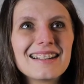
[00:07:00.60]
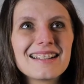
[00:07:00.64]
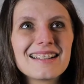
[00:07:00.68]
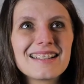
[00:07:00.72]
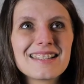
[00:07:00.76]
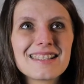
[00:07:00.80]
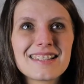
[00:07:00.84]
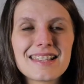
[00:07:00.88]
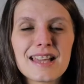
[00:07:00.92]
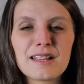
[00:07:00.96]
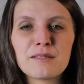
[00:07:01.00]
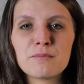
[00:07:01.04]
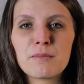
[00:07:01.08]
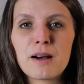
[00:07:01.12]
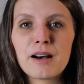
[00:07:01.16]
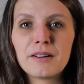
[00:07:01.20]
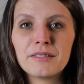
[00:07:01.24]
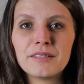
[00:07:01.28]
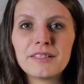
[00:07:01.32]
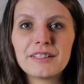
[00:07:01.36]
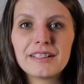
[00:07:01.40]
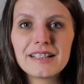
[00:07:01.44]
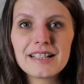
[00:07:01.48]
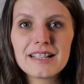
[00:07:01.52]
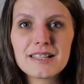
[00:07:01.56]
set
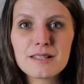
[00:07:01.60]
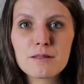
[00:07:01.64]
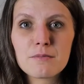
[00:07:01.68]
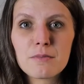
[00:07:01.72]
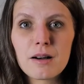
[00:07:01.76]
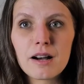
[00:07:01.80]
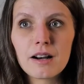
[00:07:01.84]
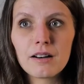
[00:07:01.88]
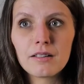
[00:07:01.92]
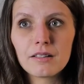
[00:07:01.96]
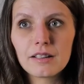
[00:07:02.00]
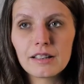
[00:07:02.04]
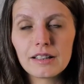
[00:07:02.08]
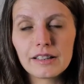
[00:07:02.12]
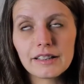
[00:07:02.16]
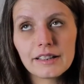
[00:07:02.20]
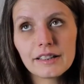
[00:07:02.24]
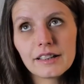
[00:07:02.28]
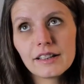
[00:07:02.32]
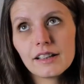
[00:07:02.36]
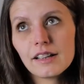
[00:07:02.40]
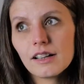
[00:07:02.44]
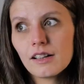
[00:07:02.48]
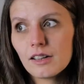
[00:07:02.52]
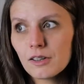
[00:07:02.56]
boundaries about
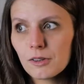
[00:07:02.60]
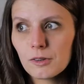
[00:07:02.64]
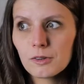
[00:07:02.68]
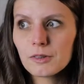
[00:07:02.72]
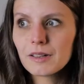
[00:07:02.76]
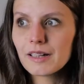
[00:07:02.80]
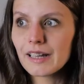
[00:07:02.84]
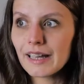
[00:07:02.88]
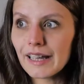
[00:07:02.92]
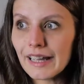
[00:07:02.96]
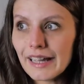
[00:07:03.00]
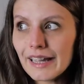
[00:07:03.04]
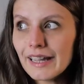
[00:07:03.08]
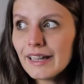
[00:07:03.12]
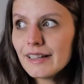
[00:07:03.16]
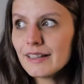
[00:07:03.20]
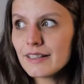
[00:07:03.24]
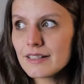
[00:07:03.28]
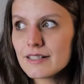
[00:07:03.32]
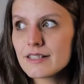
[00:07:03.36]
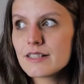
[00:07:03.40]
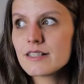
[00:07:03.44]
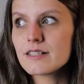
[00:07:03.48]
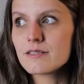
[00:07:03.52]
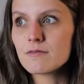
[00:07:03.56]
like okay
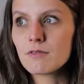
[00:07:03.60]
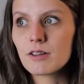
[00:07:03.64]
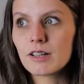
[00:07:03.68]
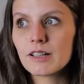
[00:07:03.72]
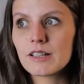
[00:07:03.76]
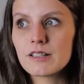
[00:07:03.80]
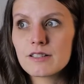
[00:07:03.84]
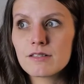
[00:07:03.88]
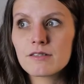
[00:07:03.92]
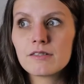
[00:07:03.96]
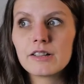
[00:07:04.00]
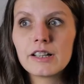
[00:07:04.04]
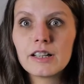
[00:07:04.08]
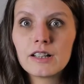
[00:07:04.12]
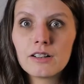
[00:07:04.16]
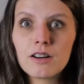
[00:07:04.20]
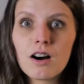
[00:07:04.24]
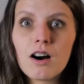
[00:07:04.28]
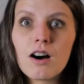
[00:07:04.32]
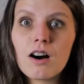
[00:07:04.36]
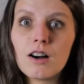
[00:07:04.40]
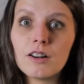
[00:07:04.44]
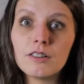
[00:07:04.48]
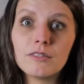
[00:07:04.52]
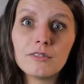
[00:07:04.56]
this is what is going
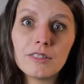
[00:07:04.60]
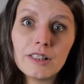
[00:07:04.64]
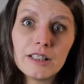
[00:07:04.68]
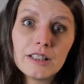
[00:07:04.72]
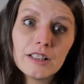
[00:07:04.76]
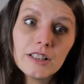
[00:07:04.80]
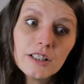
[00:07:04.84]
on with